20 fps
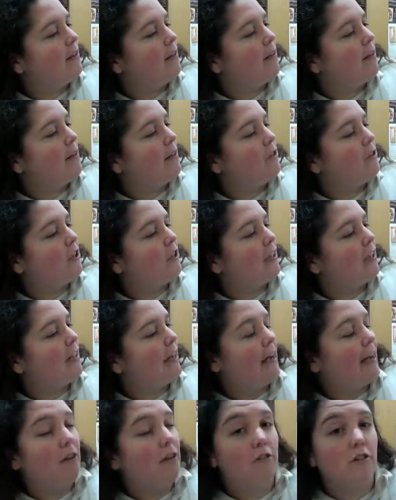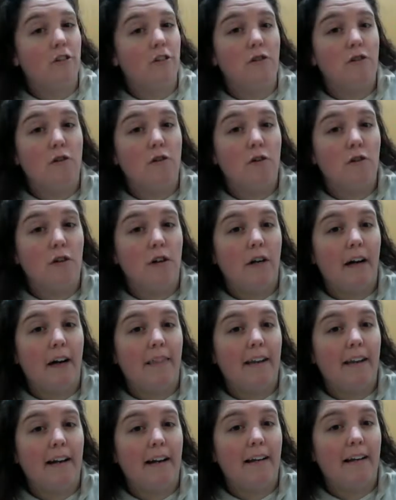So you can hang on your door
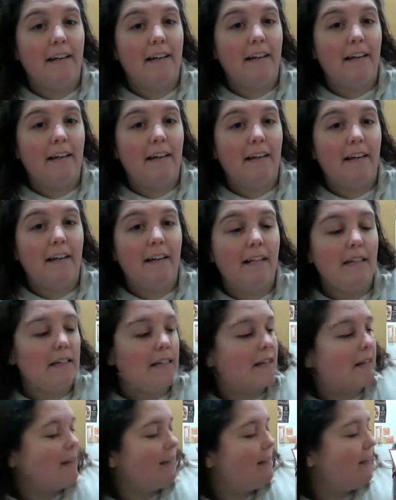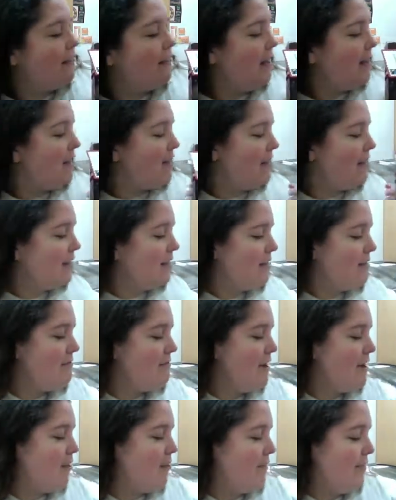and then eat. So yeah, there's our
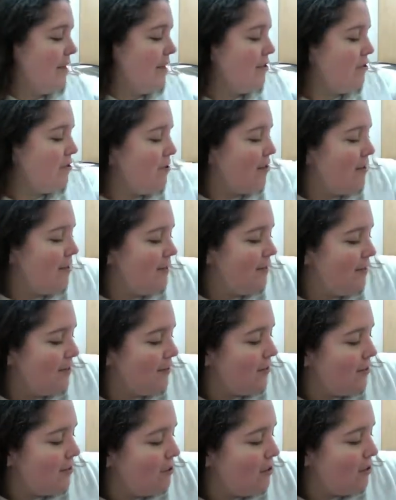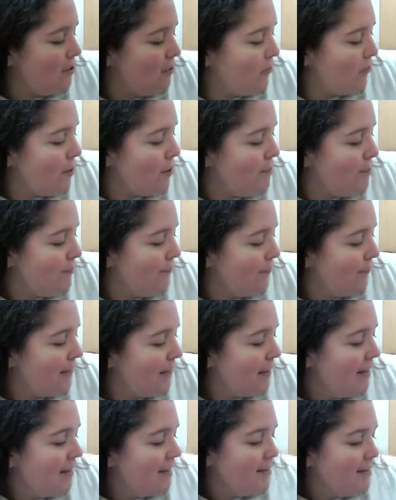range of vegan chocolates. Lots to choose from.
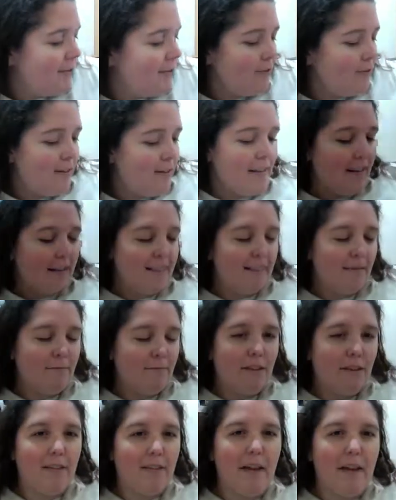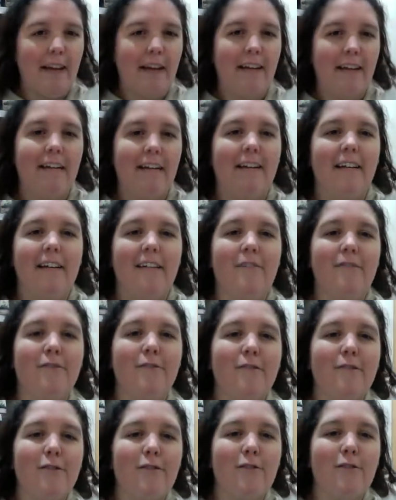Surely there's something there
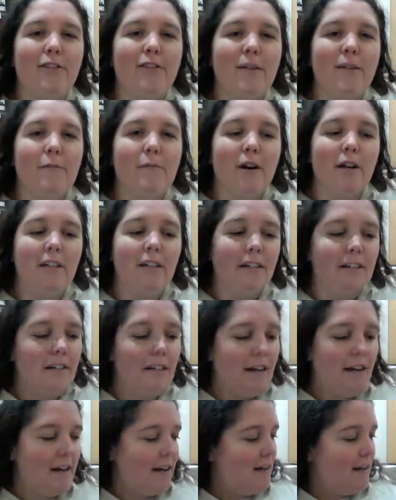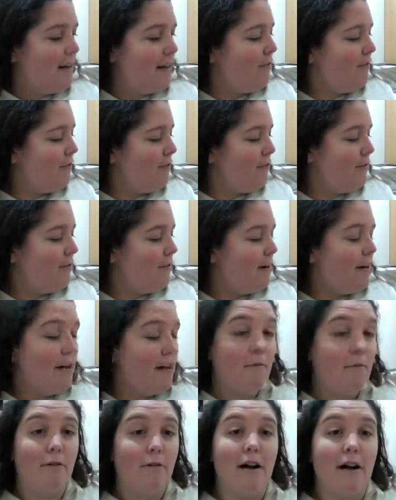for someone. If not, I
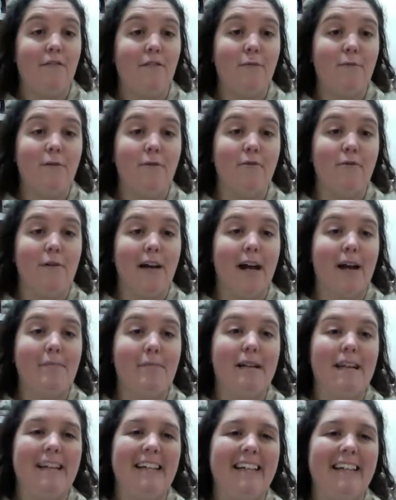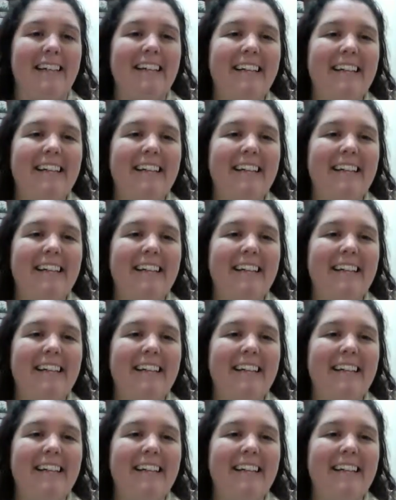will have them all quite happily.